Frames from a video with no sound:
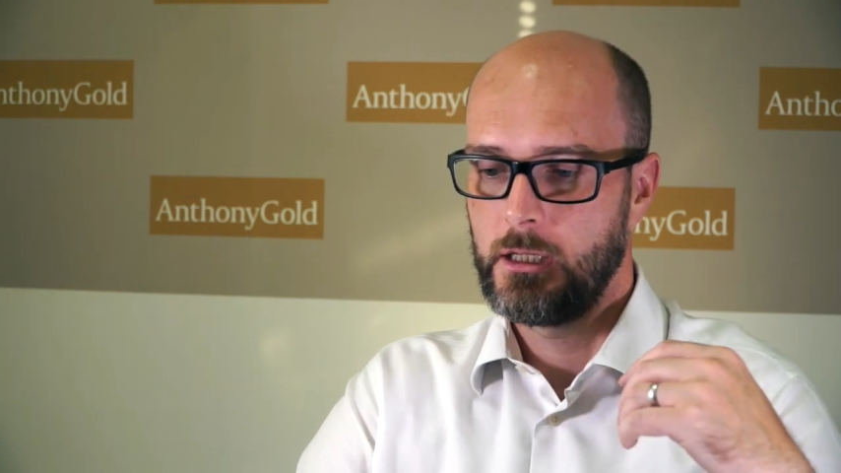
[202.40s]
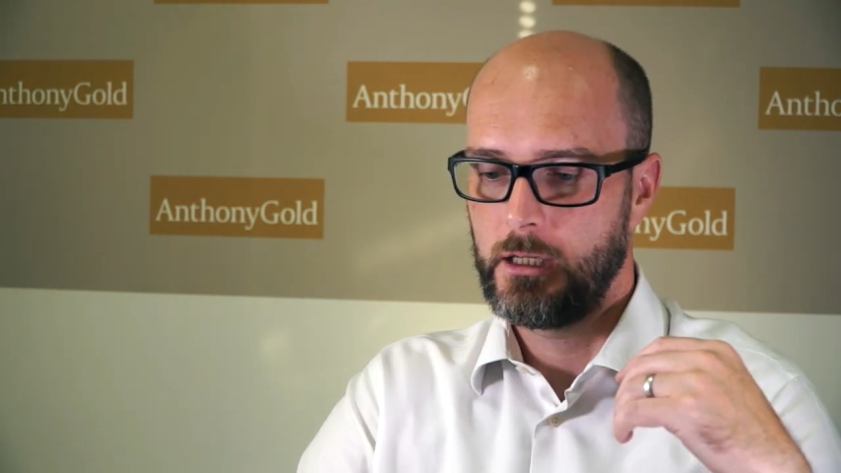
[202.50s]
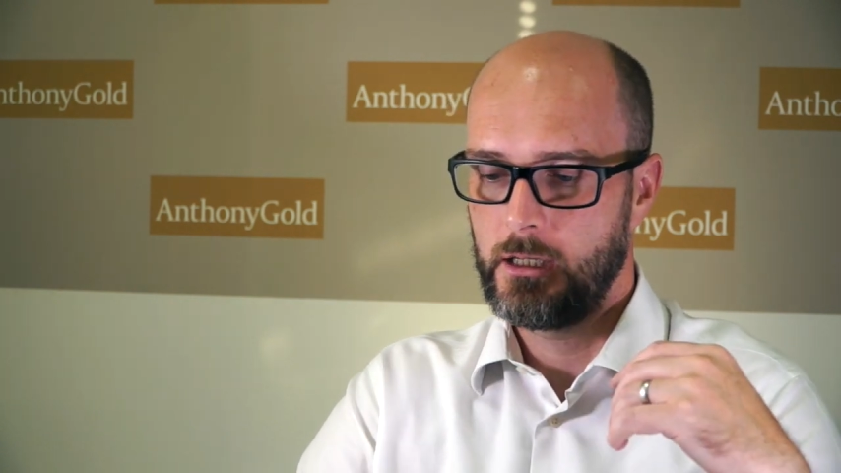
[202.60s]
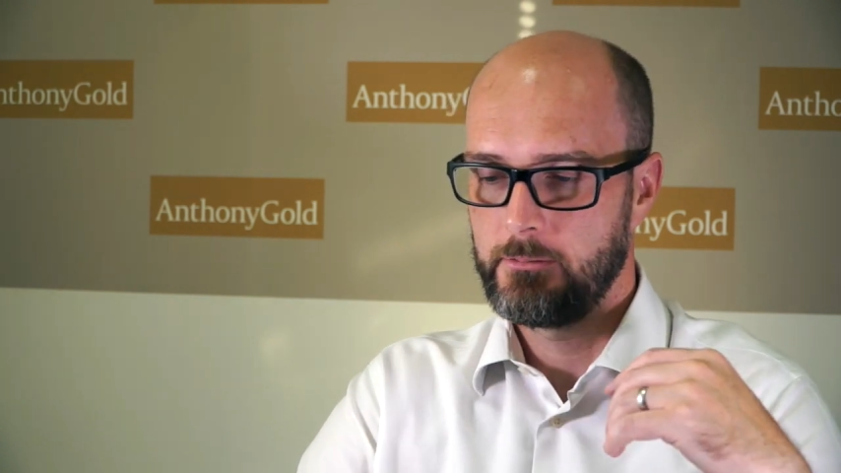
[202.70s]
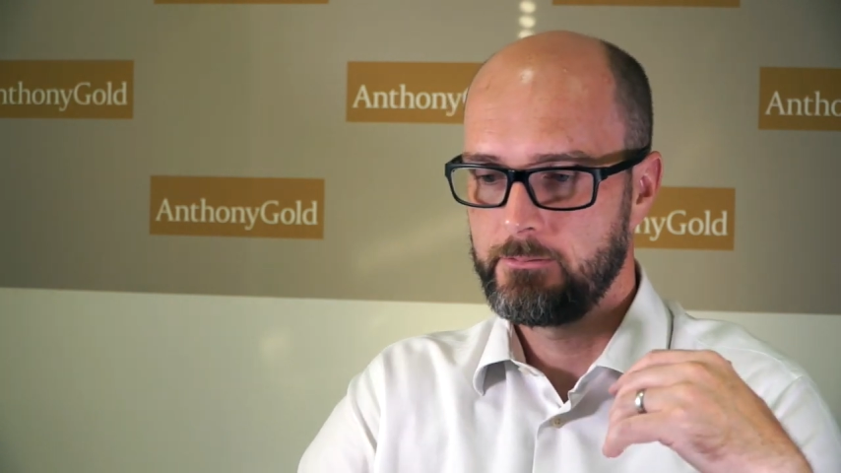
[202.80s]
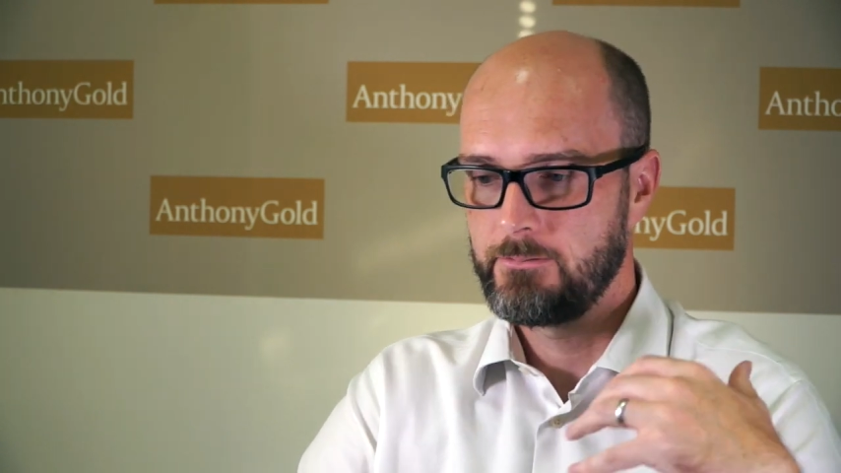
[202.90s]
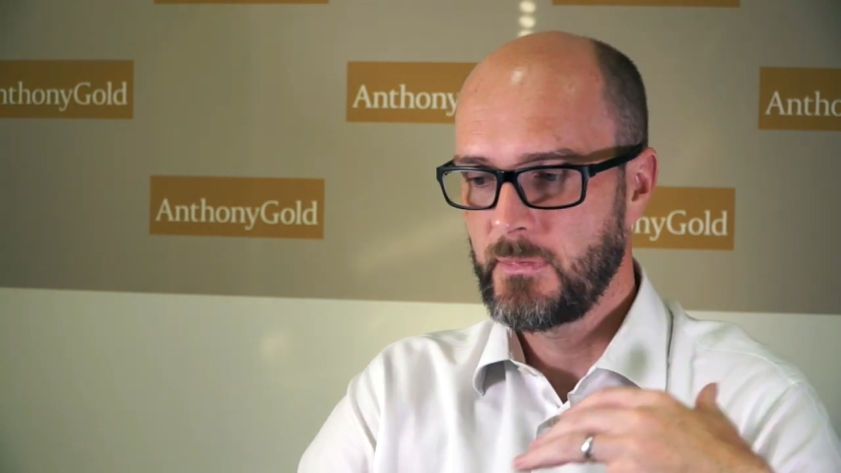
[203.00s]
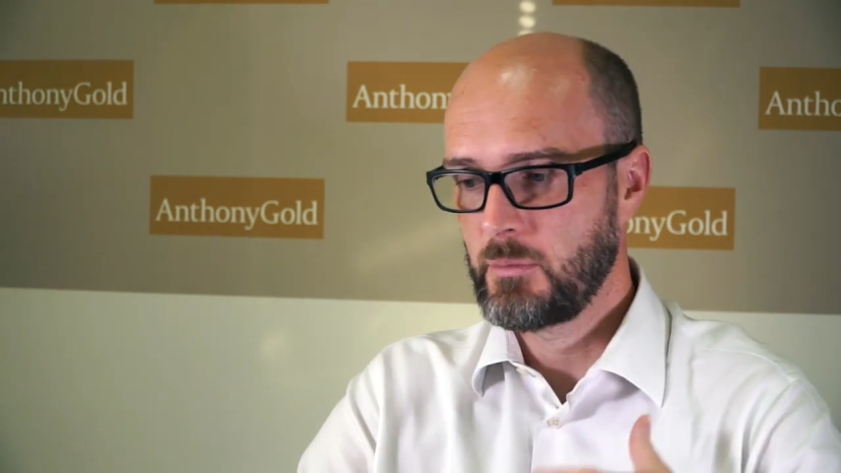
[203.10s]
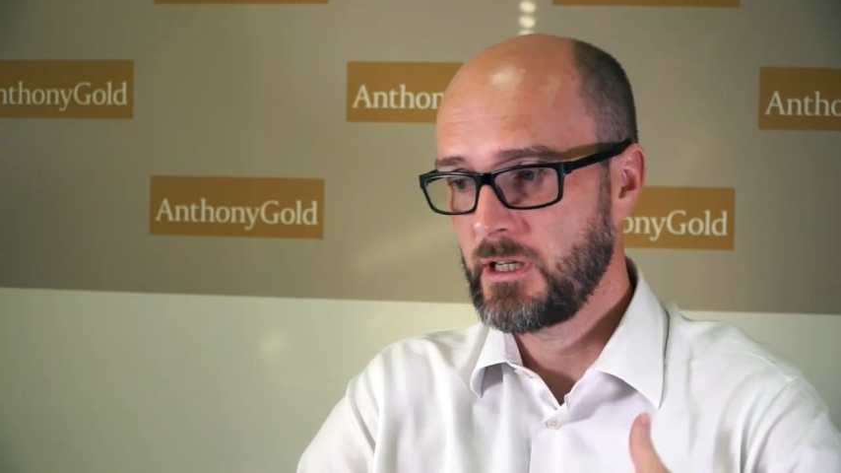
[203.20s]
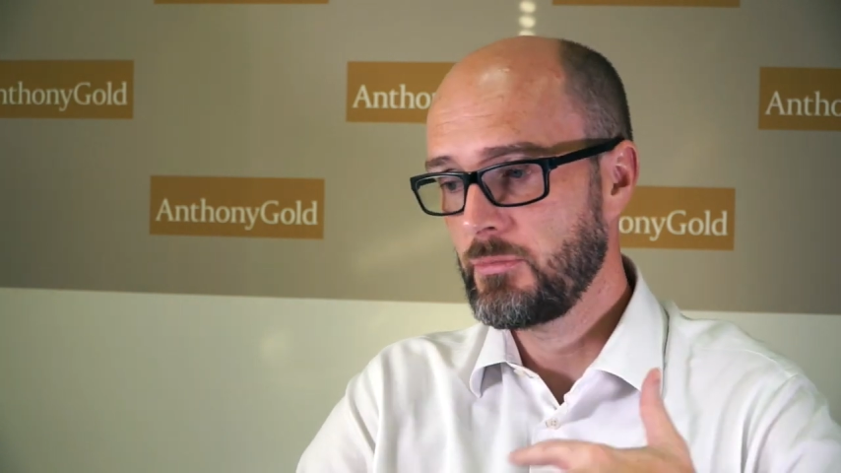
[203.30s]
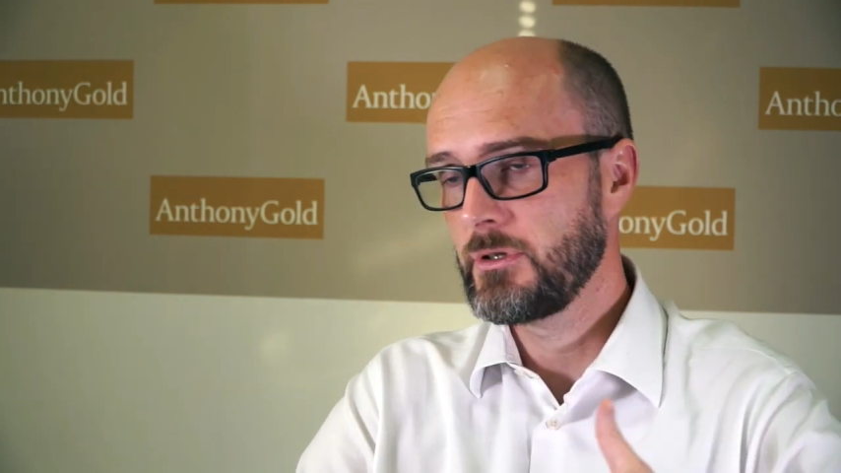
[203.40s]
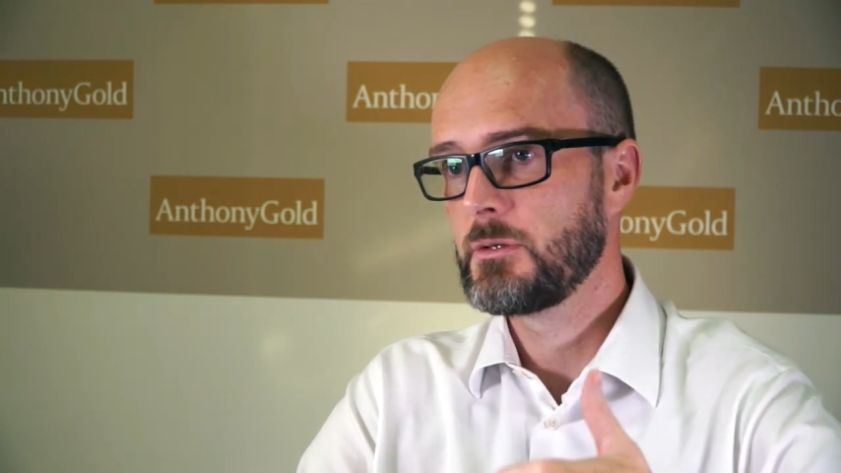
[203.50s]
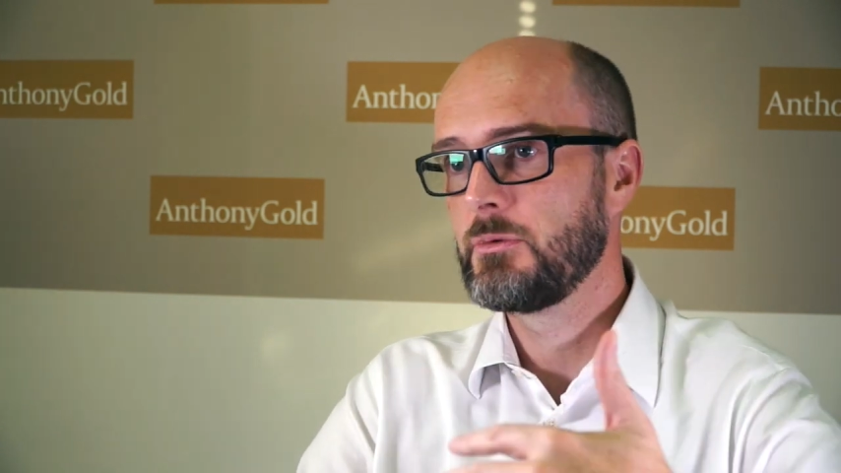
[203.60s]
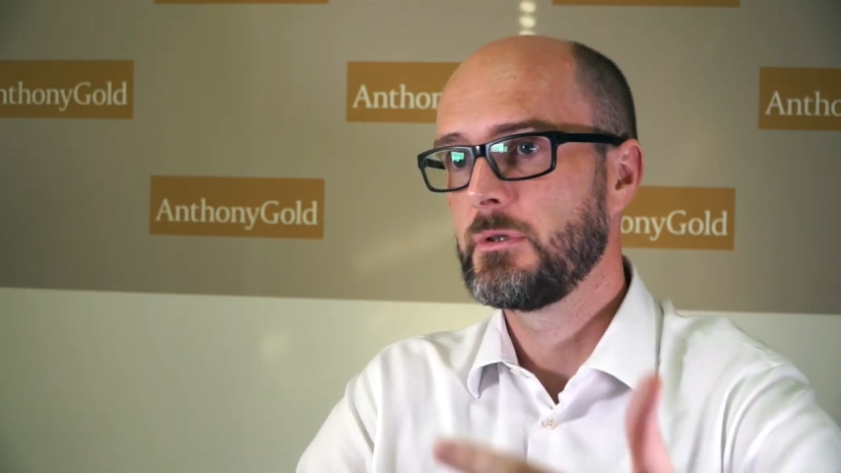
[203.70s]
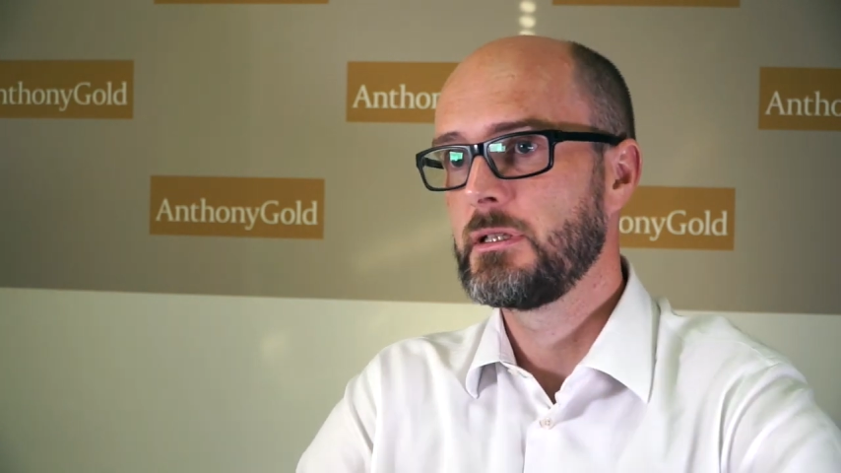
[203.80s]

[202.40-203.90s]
But in principle,